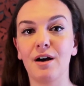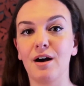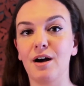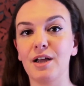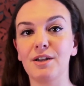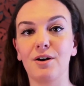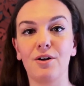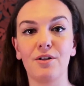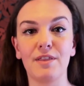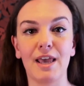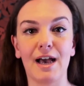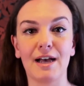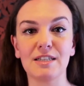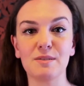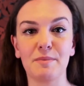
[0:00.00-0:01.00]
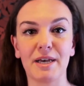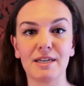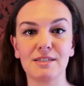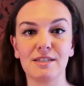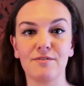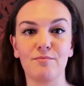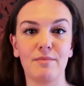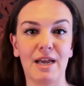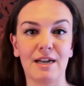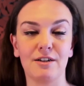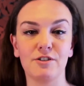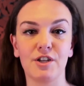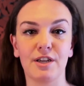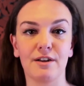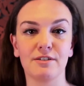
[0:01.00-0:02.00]
on all the aspects of
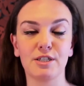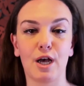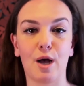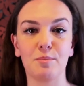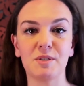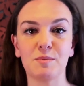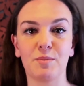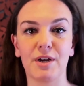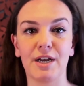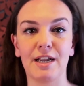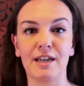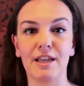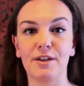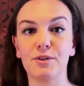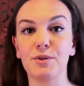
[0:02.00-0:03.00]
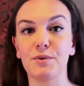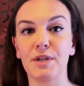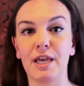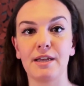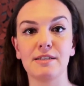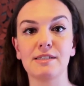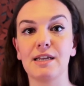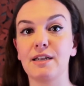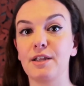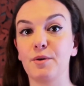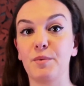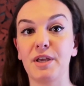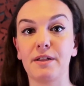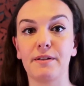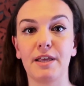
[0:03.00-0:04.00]
managing your top sprint, including sending
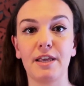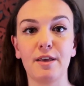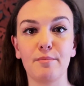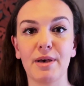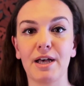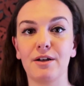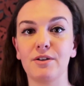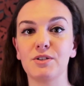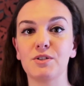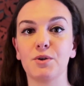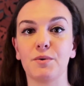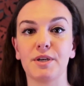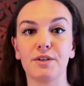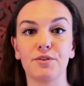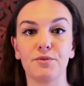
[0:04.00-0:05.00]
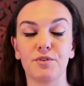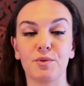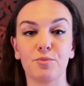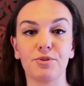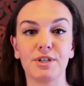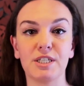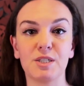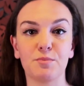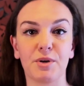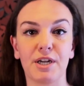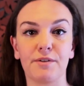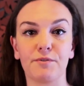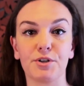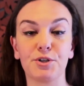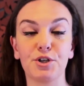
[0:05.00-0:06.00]
weekly emails, going through the pre sprint
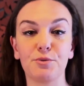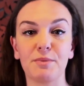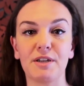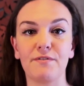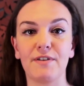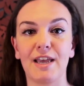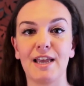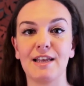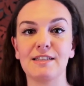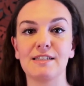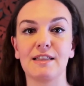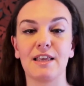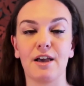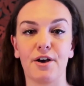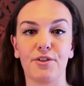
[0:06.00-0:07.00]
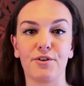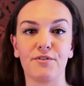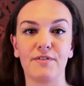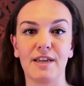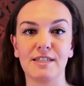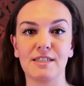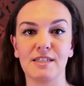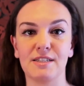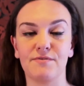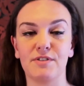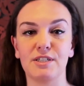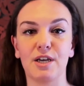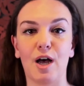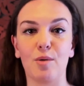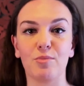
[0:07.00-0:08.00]
recruitment phase, and the other phases of the
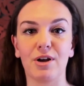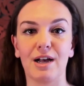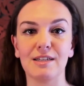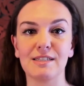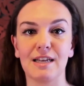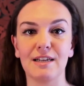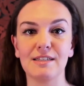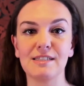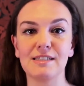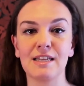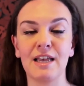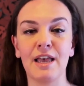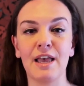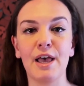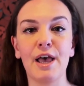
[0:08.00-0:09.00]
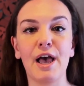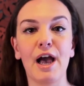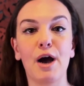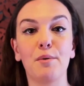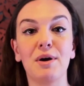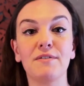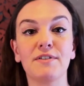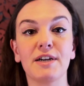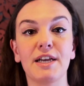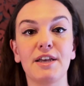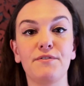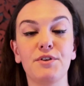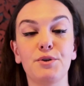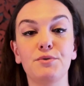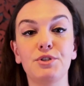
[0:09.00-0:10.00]
top process. However,
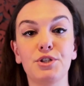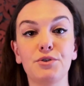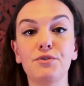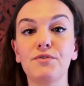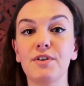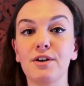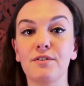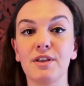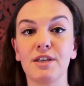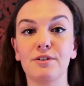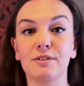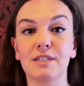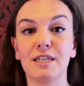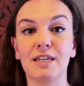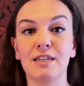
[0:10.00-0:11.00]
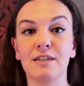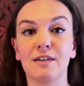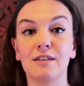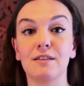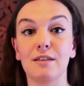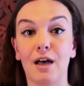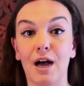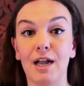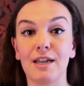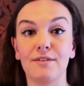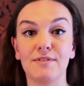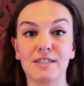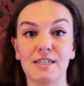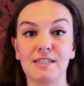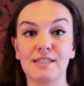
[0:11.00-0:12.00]
if you do feel that you'll need a lot of
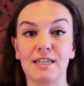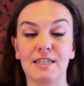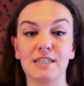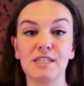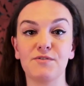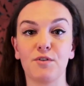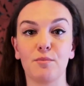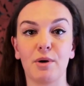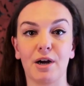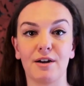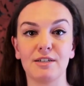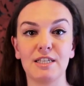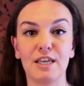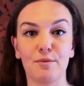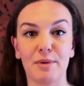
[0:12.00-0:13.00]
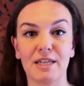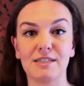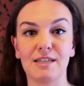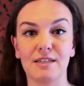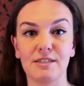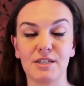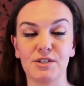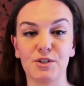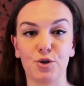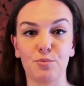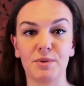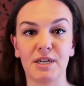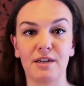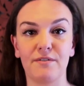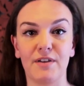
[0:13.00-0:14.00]
assistance from our team at Census
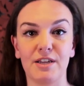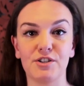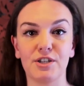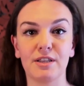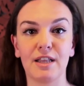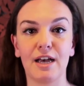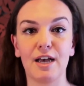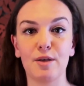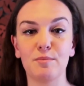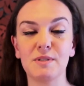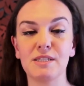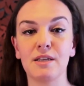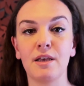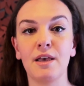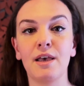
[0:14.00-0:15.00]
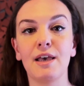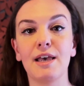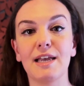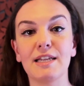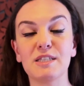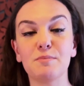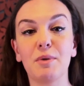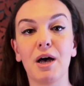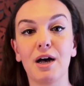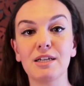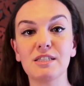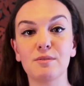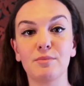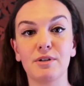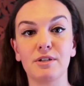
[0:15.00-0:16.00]
Open Innovation Labs, it's
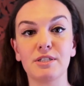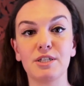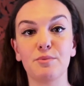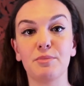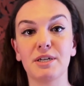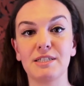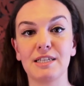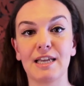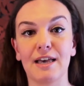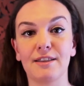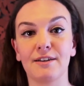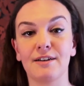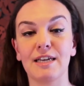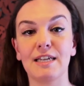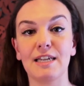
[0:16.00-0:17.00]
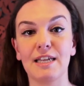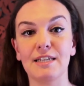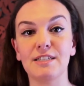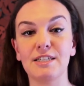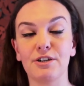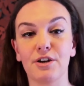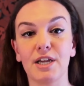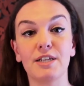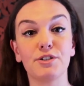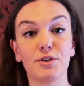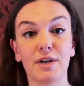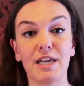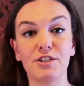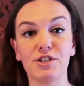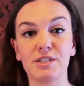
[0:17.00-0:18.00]
possible to put together an inter-
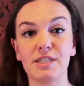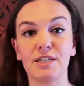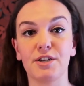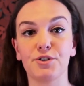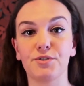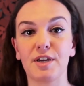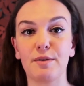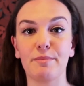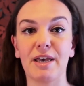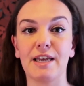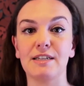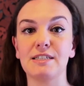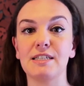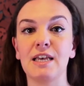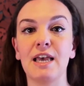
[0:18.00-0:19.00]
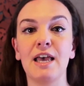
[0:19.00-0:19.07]
interagency agreement